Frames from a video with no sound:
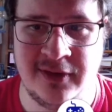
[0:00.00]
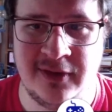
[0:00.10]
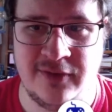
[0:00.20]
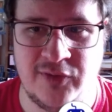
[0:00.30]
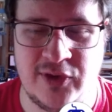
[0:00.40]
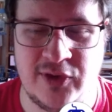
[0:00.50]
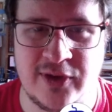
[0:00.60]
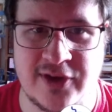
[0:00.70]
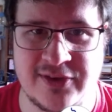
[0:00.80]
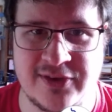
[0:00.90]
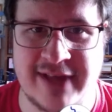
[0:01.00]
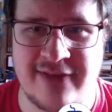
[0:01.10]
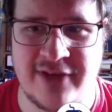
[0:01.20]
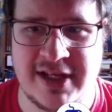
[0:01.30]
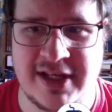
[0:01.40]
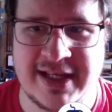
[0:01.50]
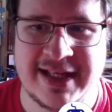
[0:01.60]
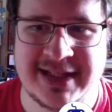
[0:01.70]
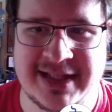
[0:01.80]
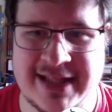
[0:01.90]
for Newcastle on that front,
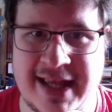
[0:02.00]
take a